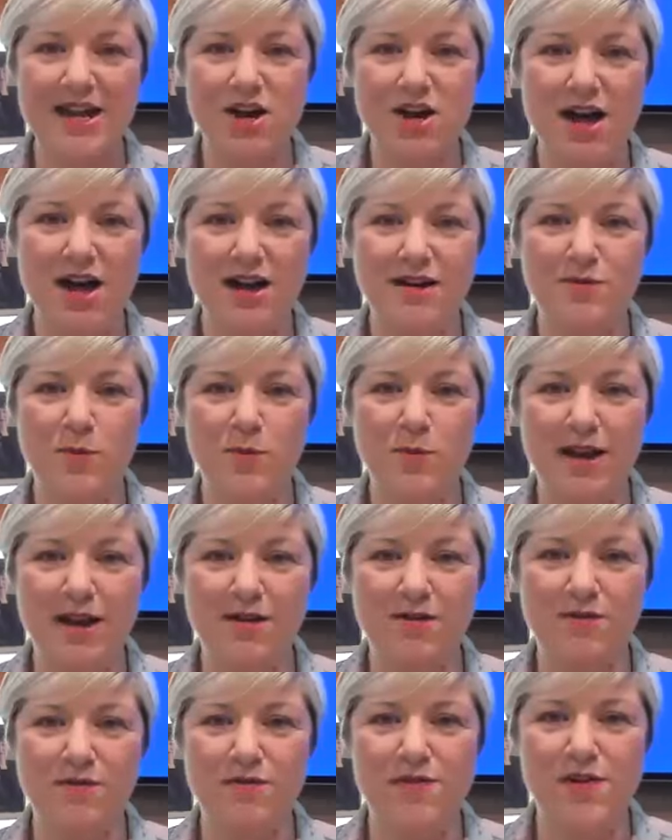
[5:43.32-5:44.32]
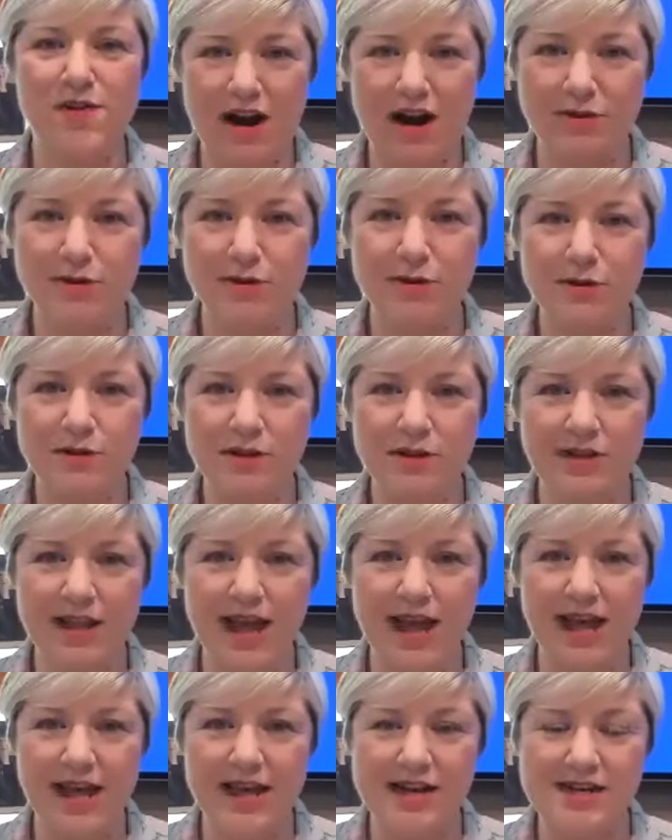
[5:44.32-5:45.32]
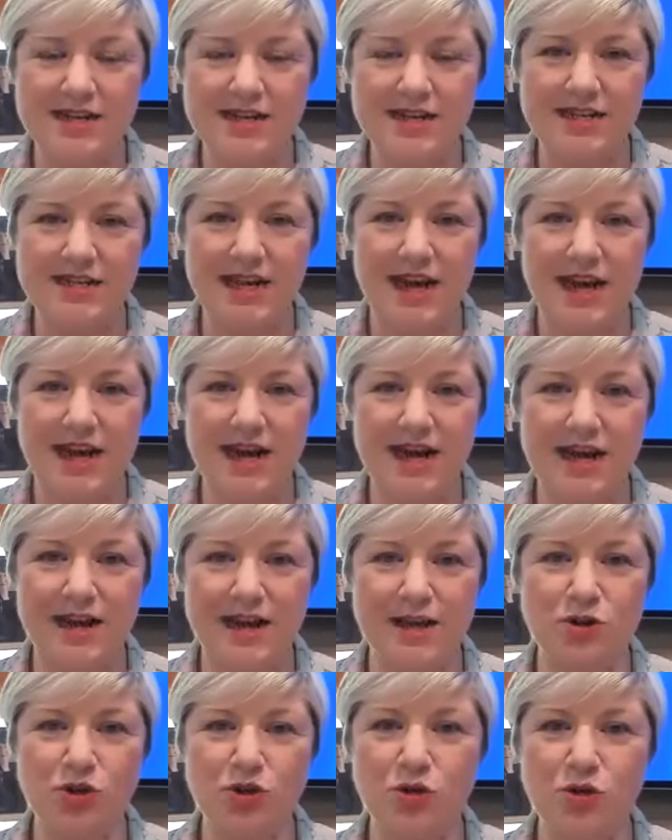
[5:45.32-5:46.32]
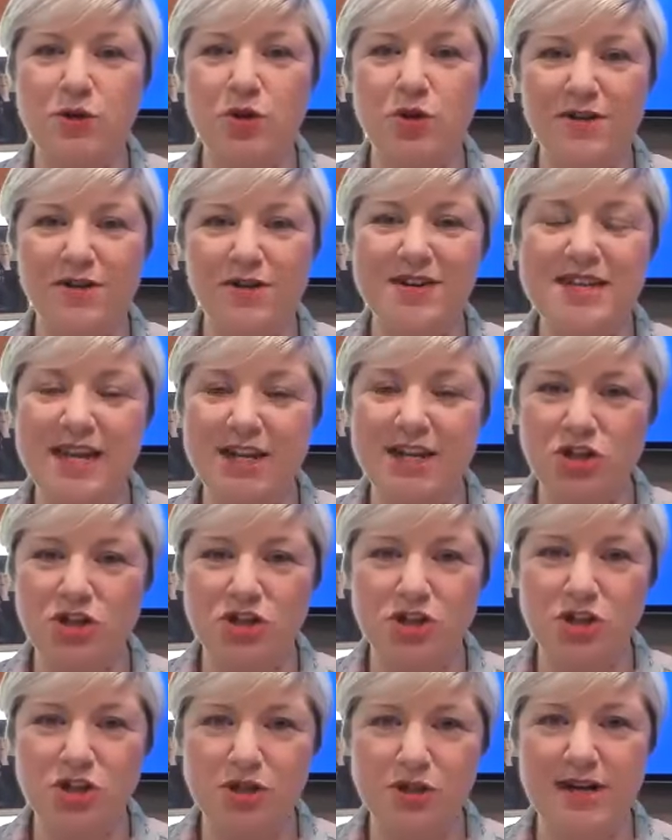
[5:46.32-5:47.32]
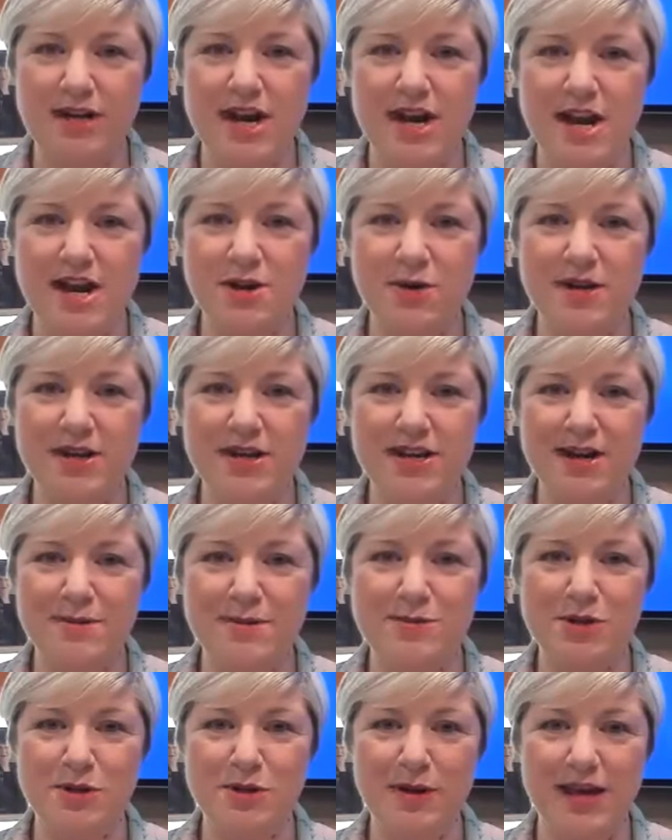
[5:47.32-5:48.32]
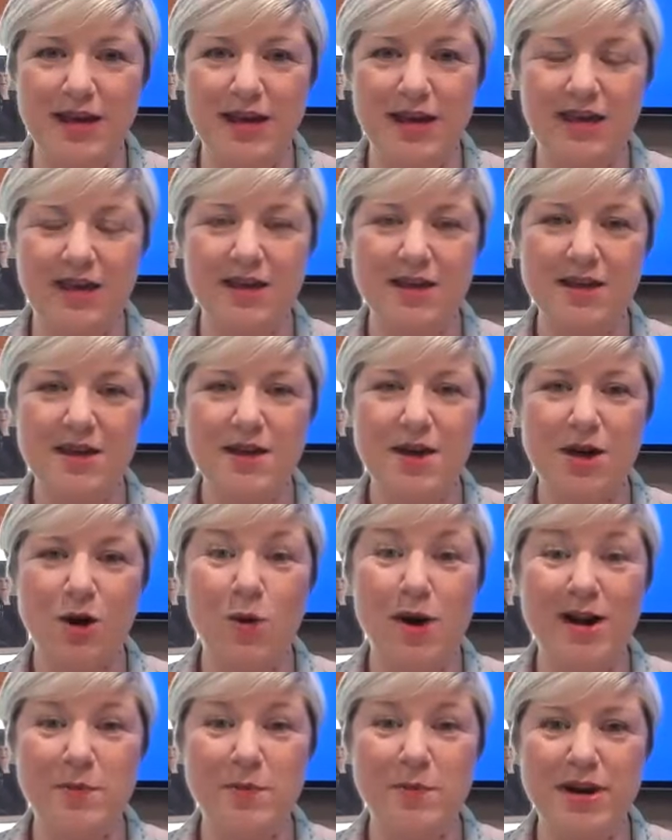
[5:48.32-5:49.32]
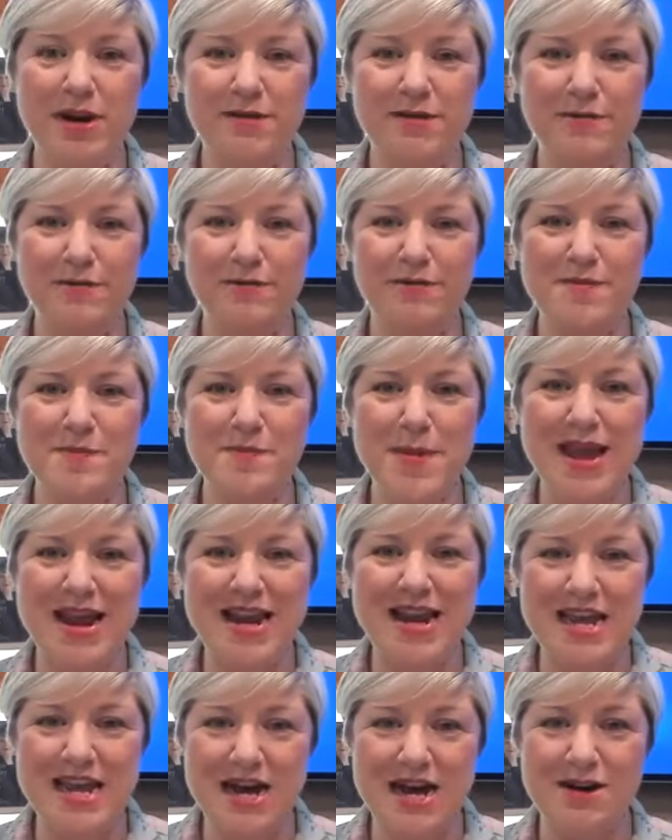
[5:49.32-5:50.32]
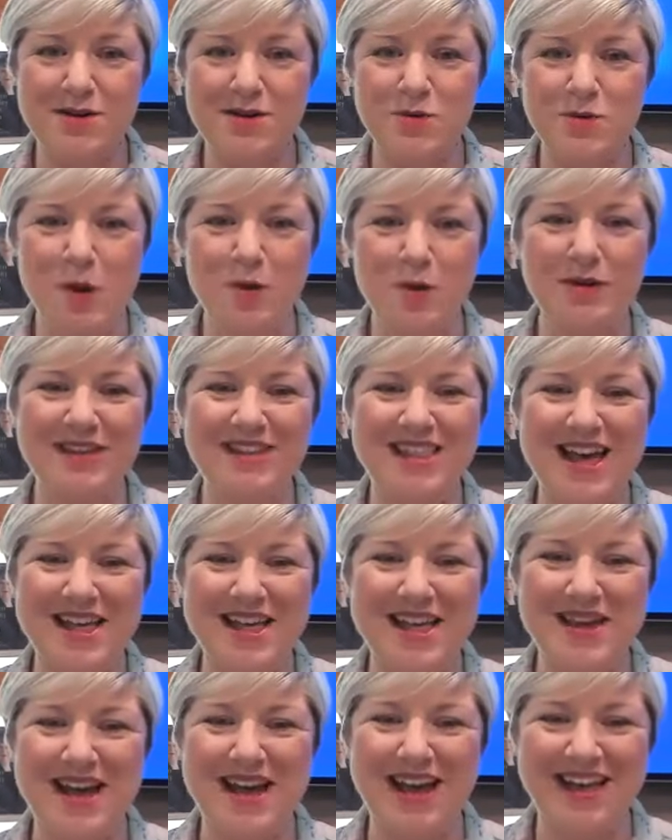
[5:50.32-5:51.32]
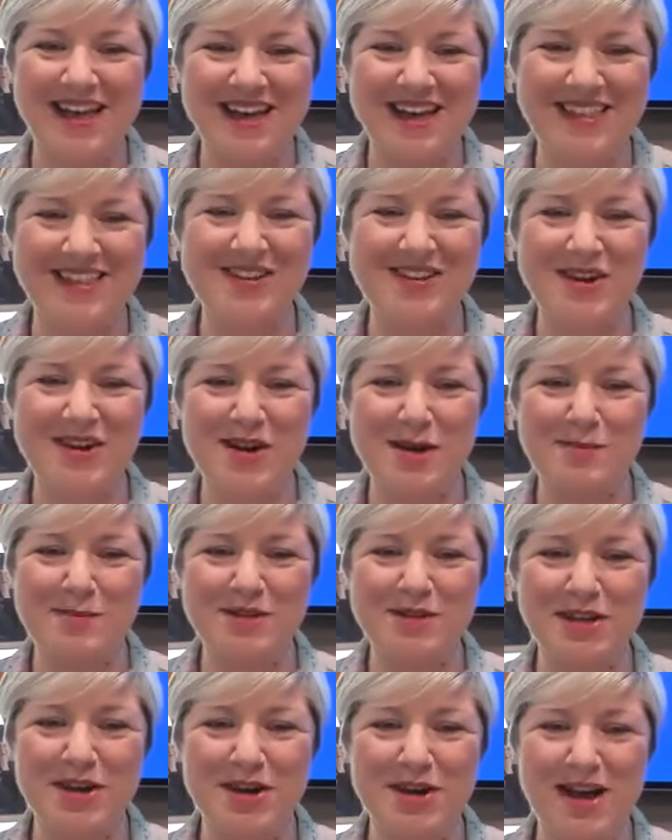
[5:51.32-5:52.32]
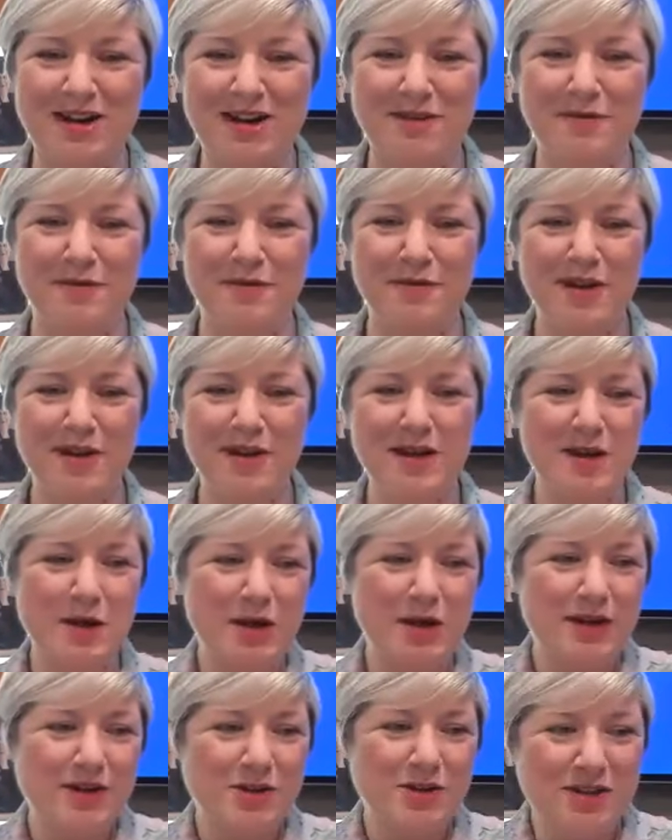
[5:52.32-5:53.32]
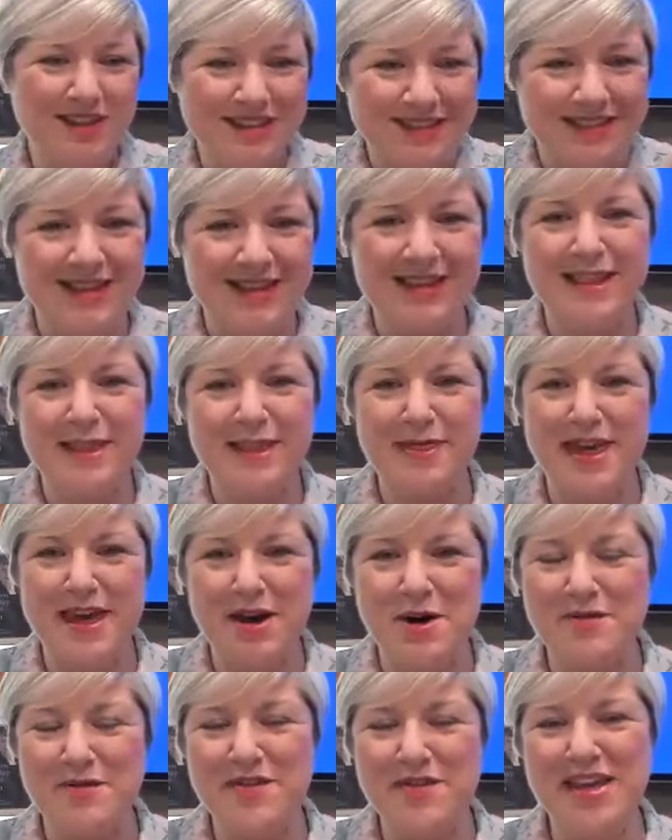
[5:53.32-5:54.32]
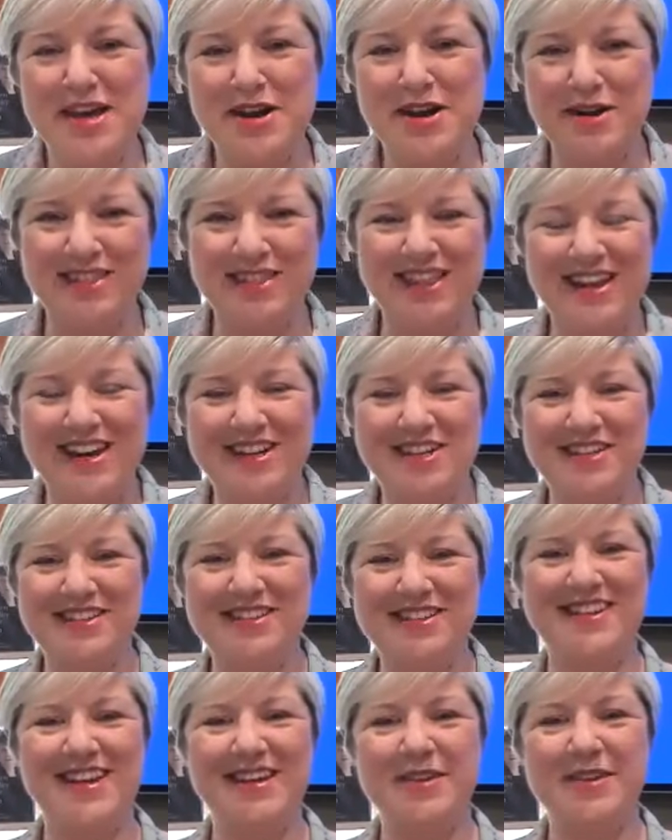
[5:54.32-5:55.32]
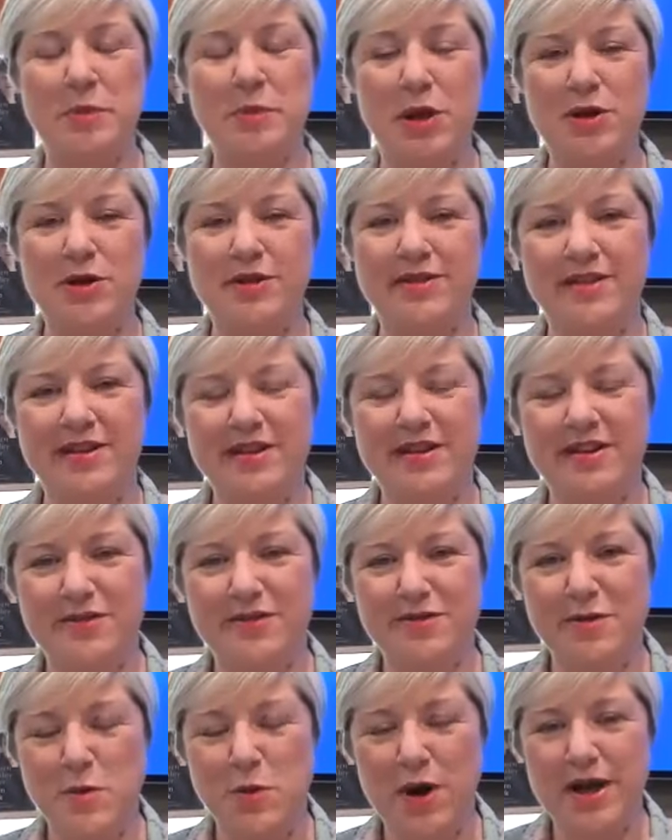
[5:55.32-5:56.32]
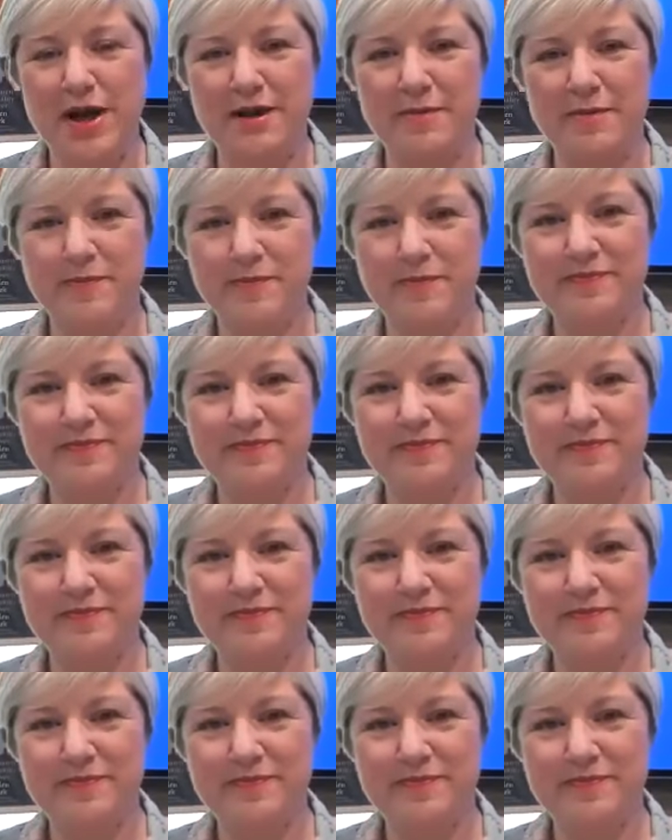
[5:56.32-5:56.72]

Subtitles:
it kind of went viral and drew a lot of attention to it, and you ended up doing quite a bit of media. What was that like at the time to kind of do this little thing over here and then it just explodes in a different way?